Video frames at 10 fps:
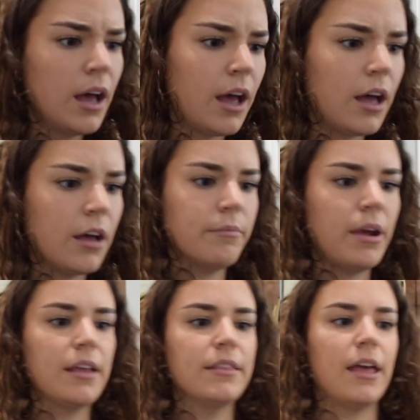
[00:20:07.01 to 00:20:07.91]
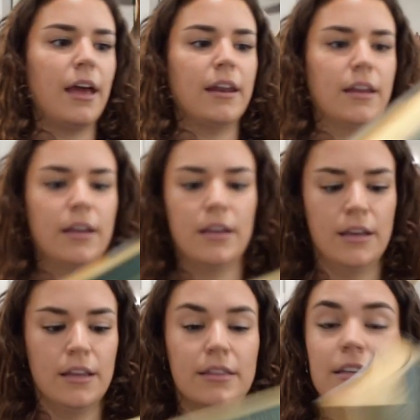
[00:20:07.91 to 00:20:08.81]
And then
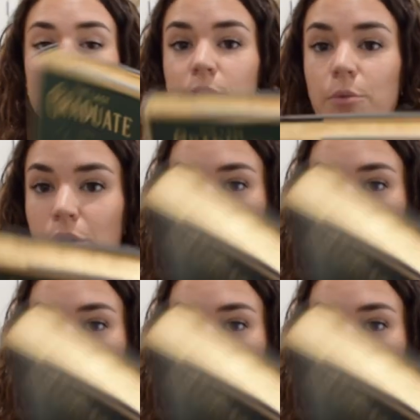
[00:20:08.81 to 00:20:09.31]
the sequel